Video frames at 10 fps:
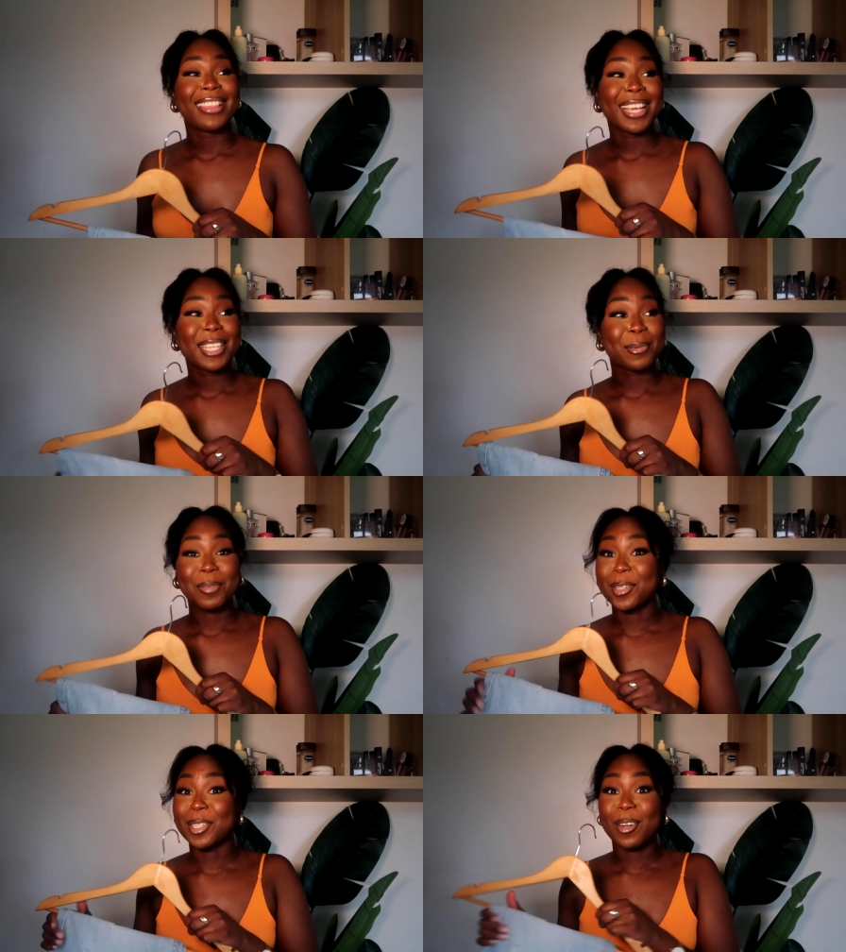this
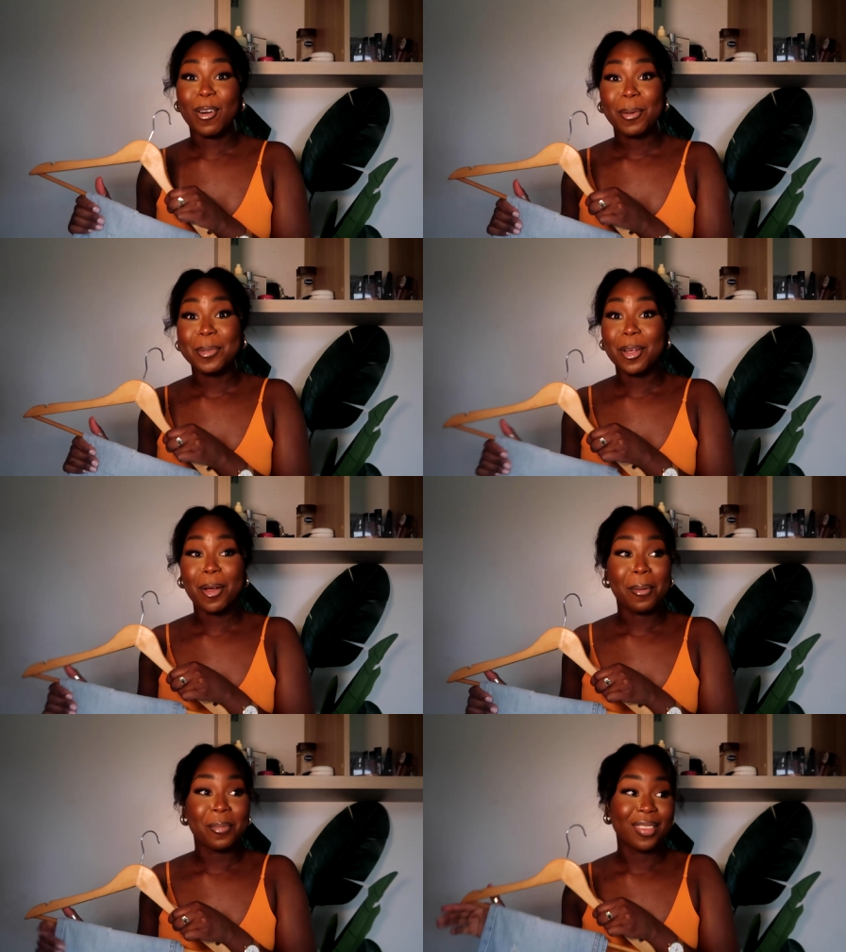with just a crop
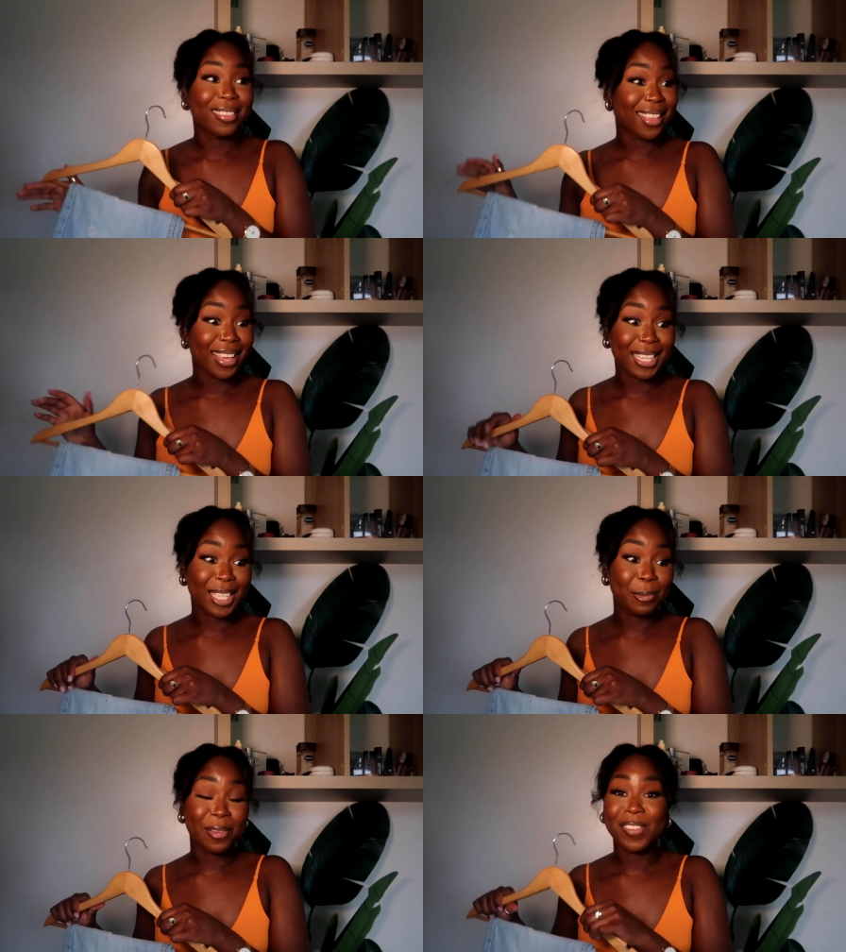top,
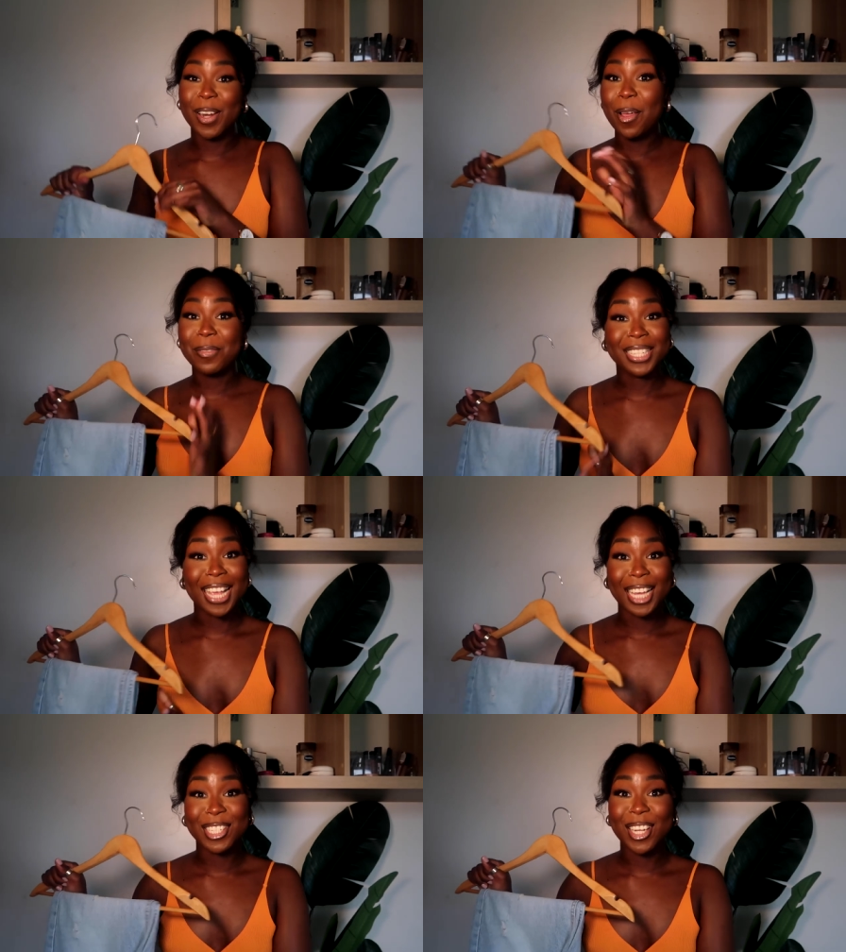this with an
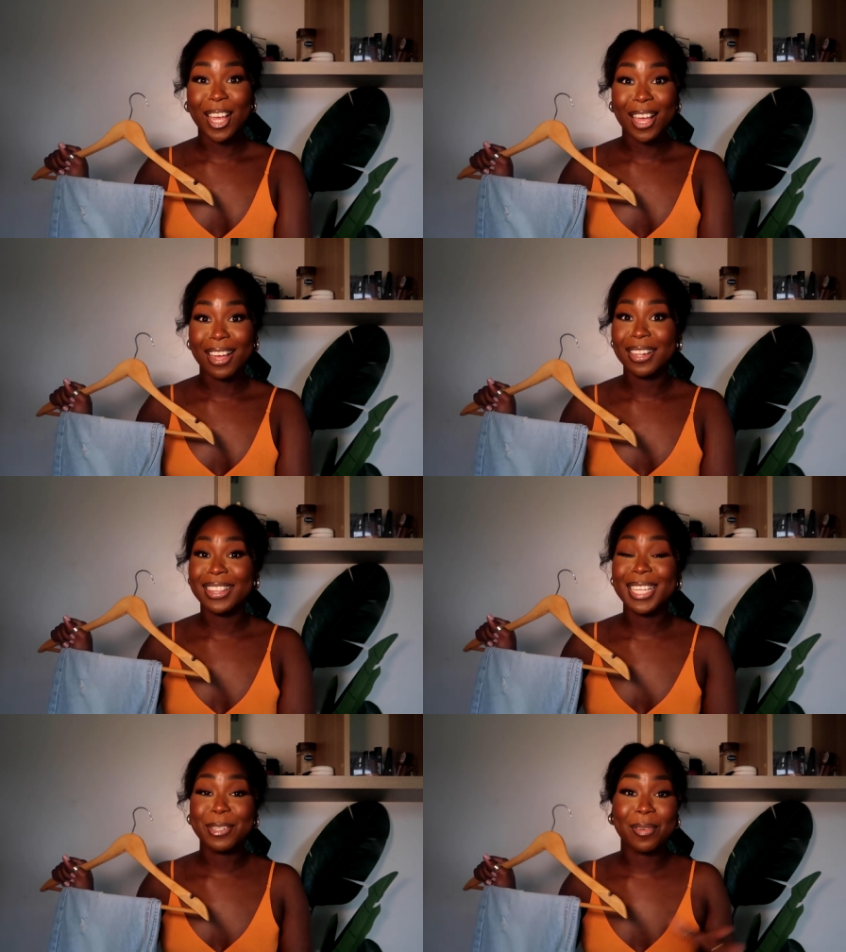oversized
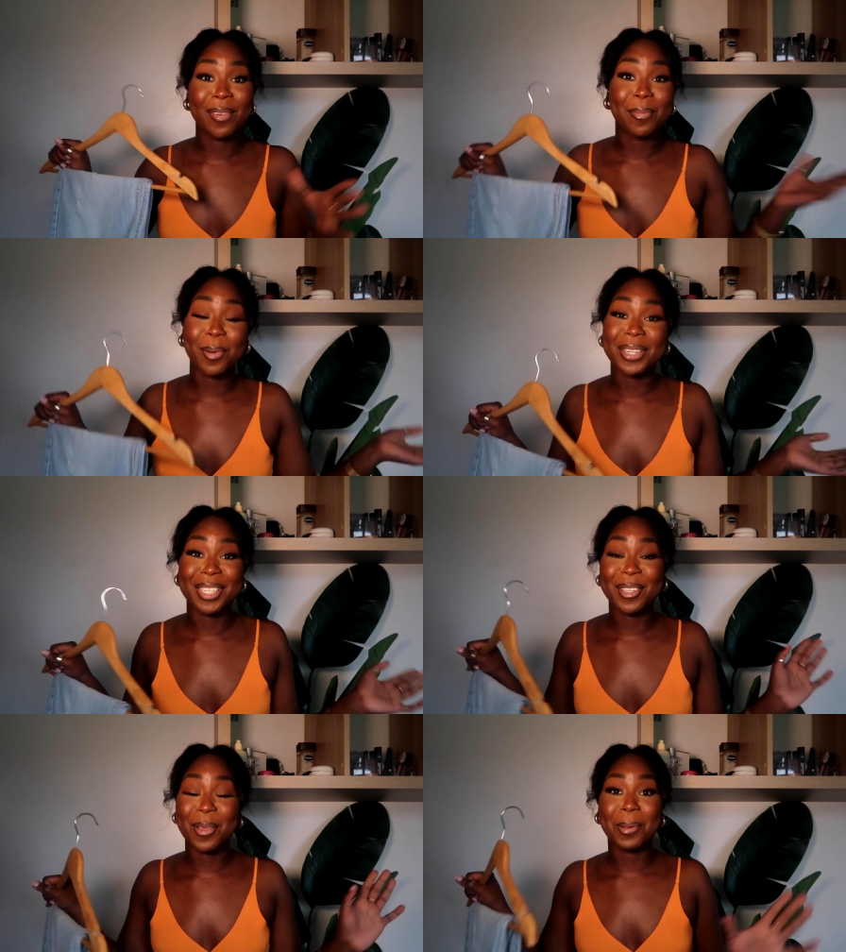shirt, this with a
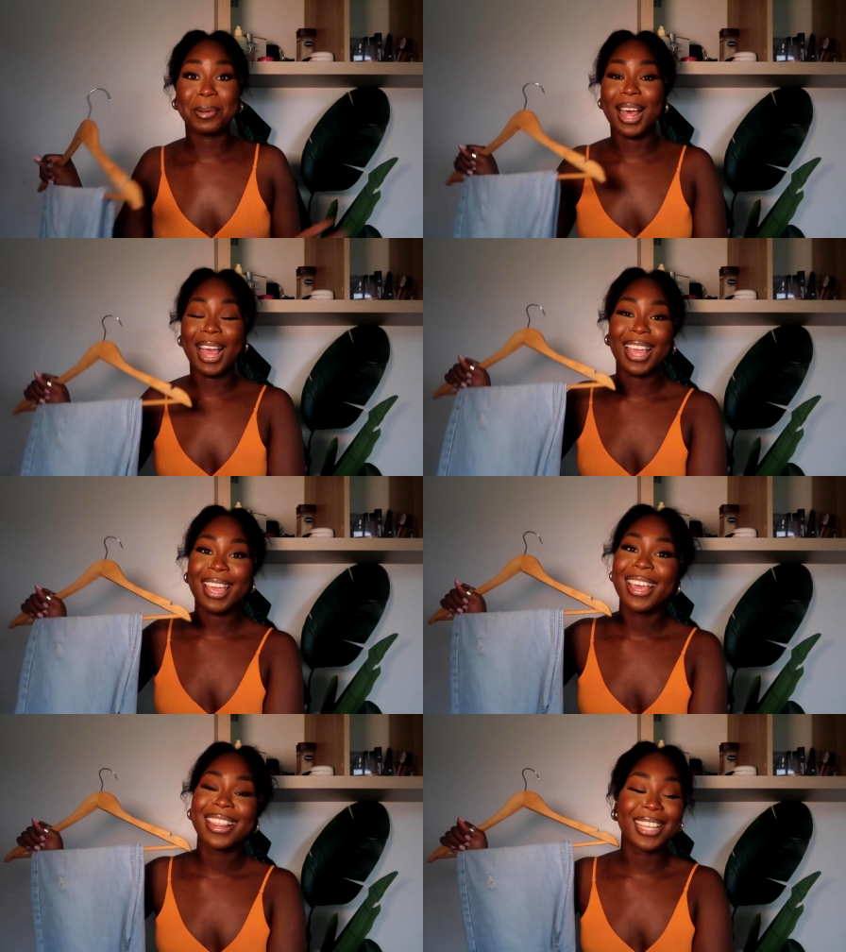bodysuit,
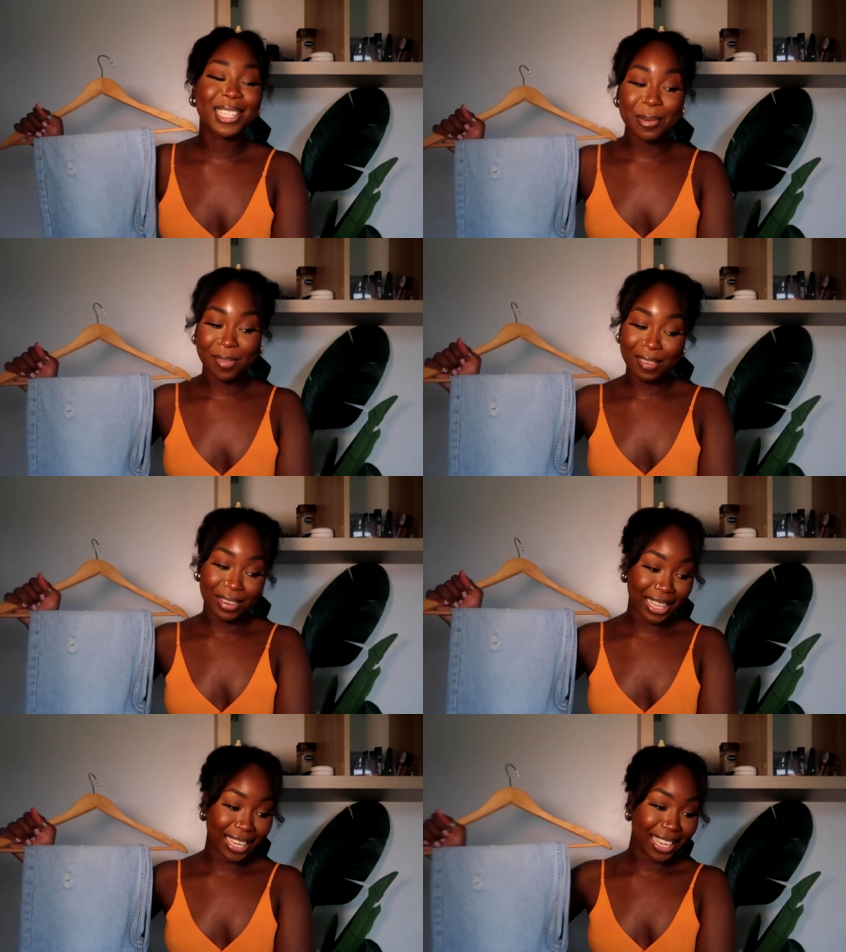like this with
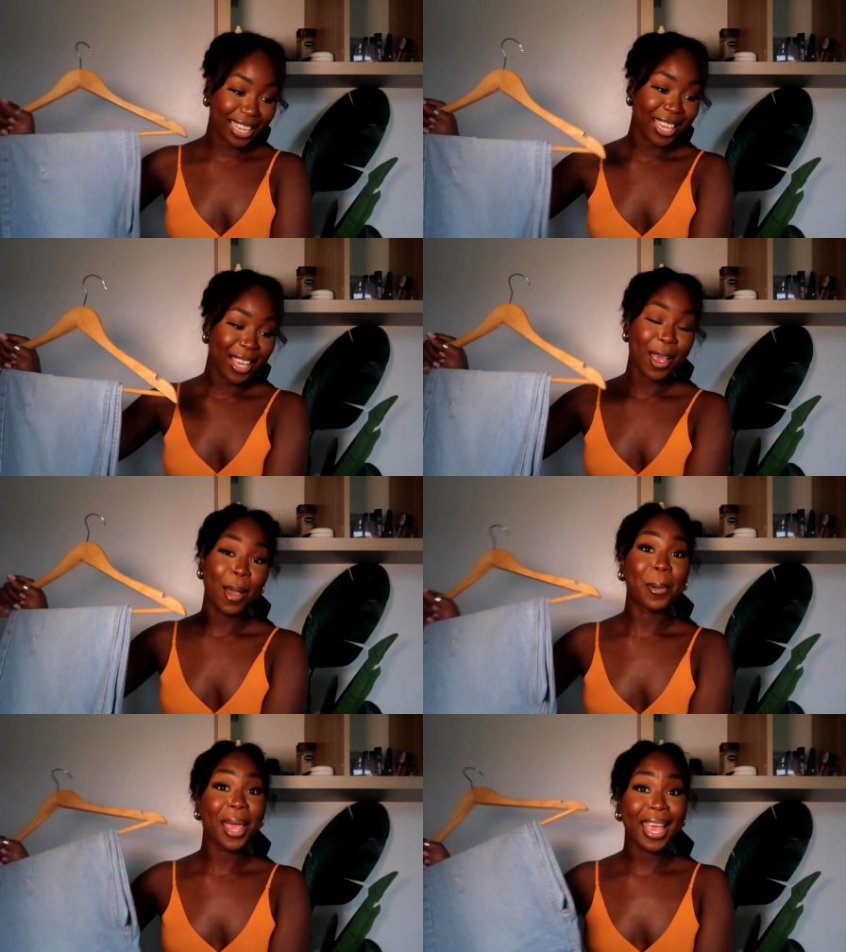everything,
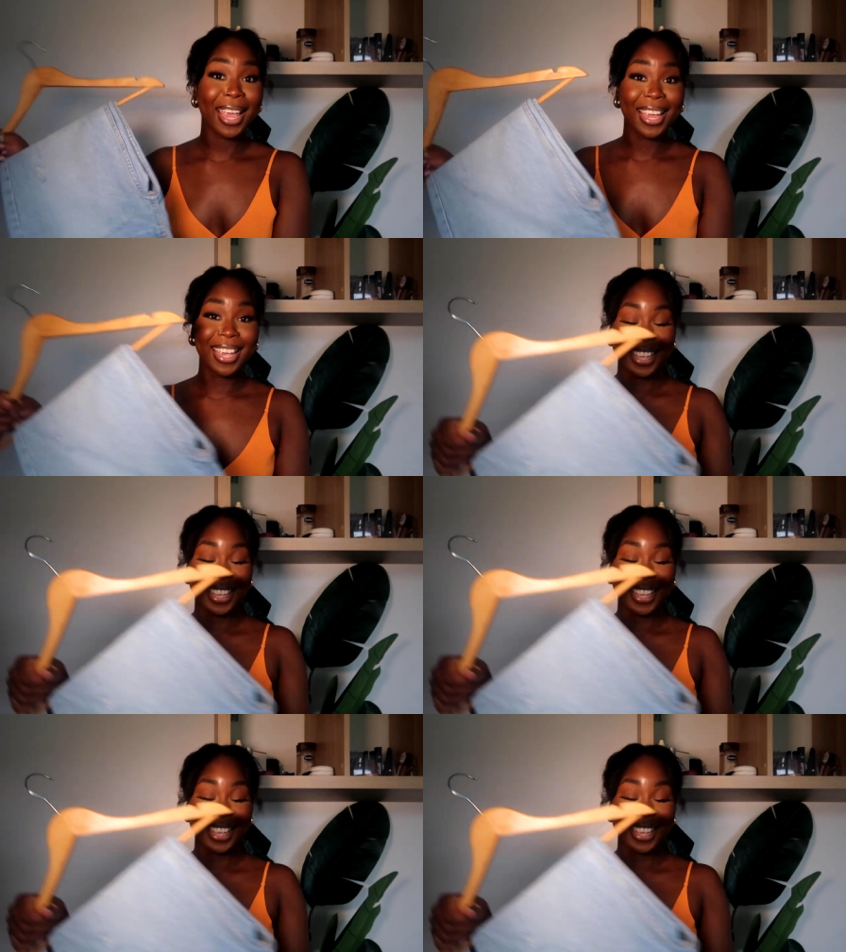okay?